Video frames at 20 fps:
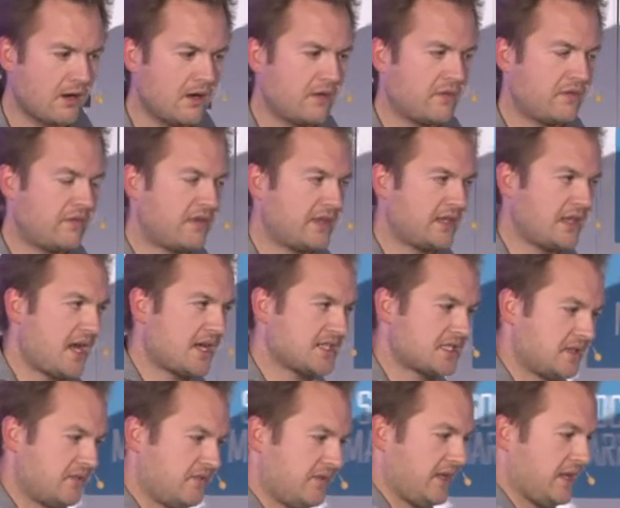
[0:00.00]

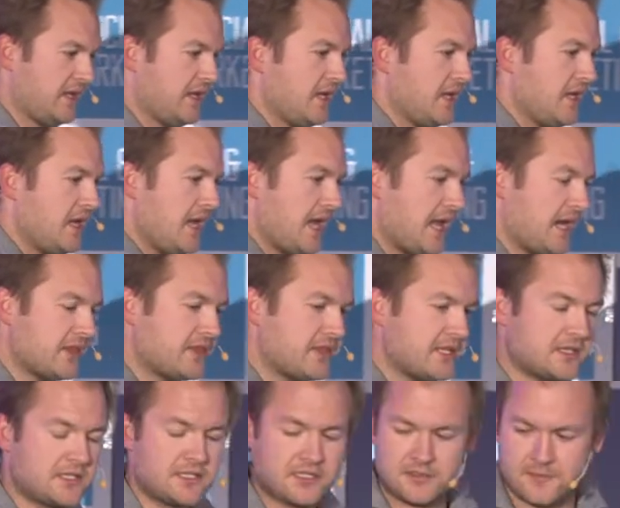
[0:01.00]
philosophy. And I
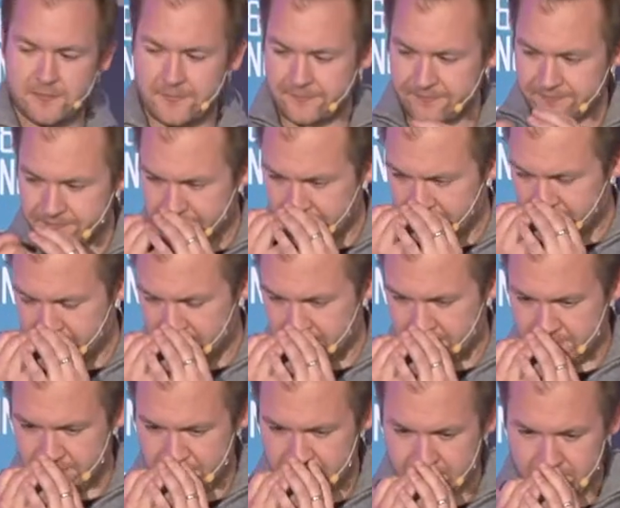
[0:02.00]
think that
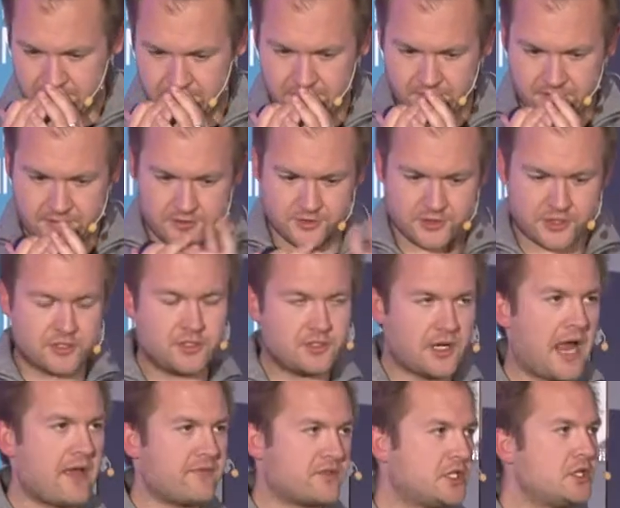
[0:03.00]
there,
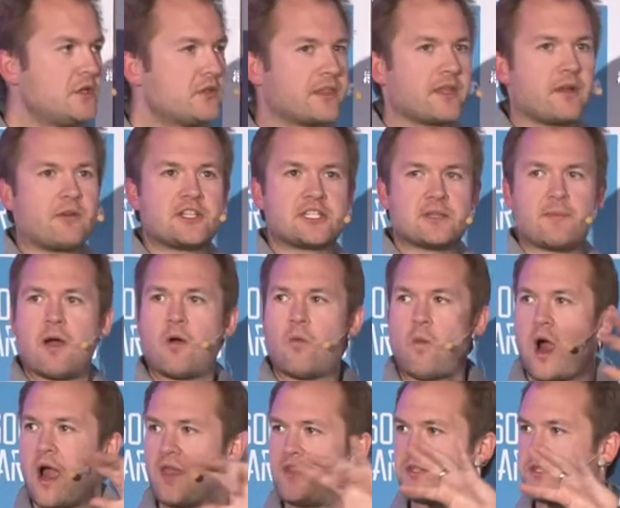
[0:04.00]
I have two theories about
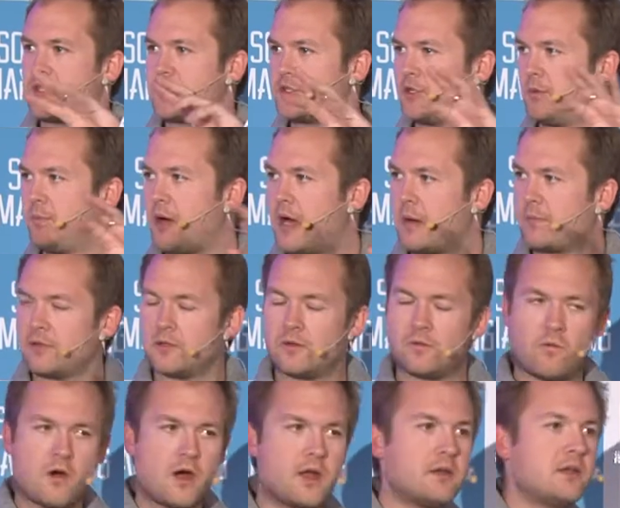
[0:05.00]
why this is so popular.
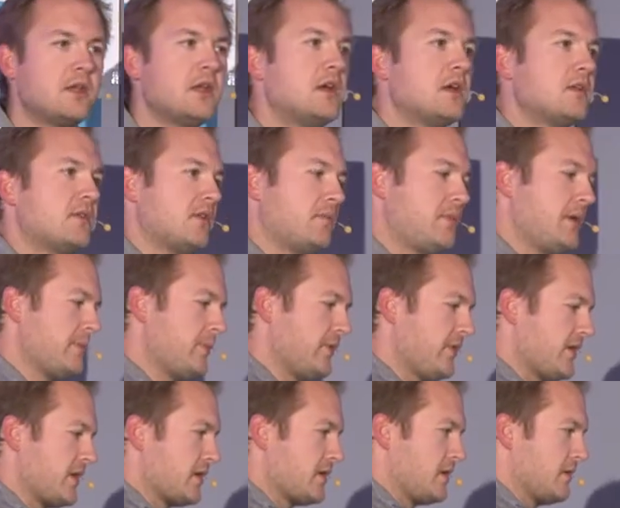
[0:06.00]
One, the people
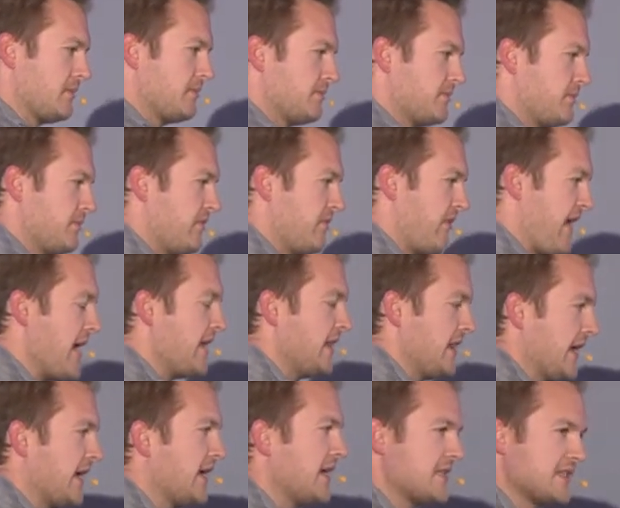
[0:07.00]
that are
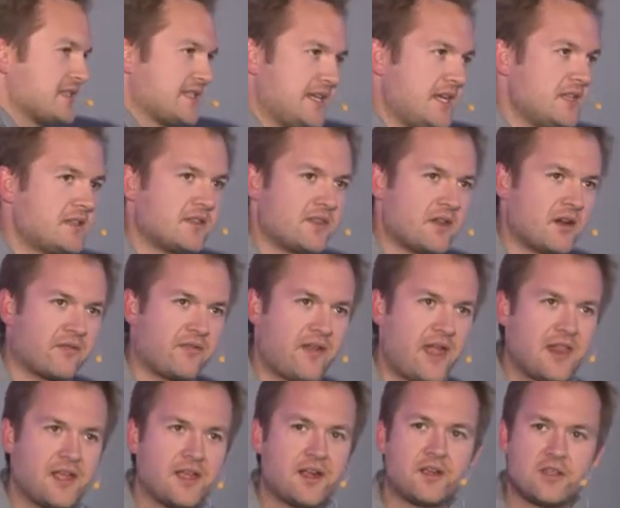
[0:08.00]
failing and see that they're
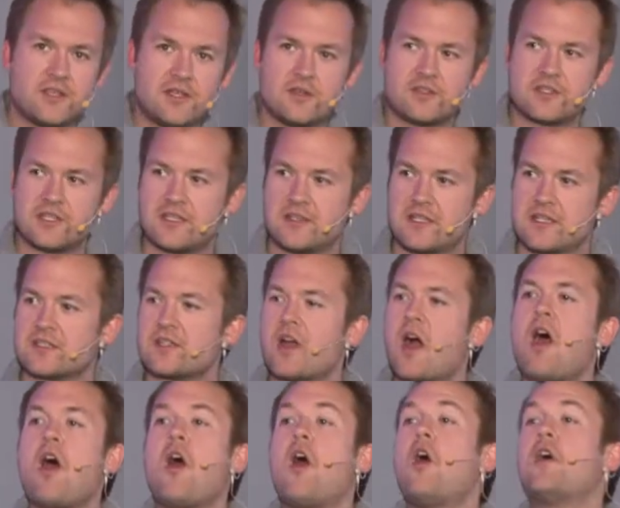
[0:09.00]
failing are using this,
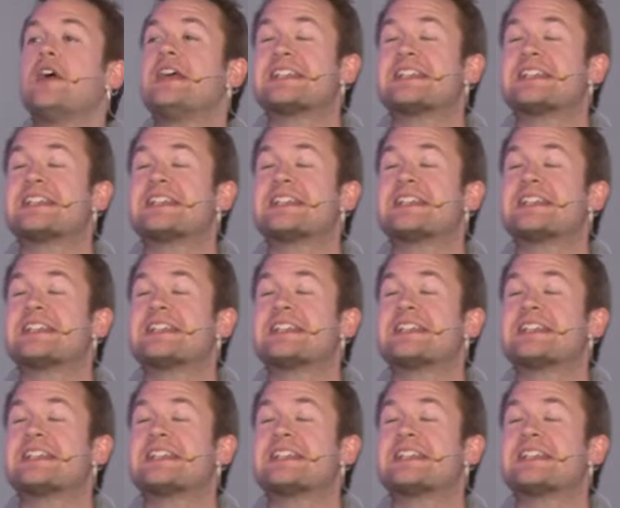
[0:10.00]
oh, it's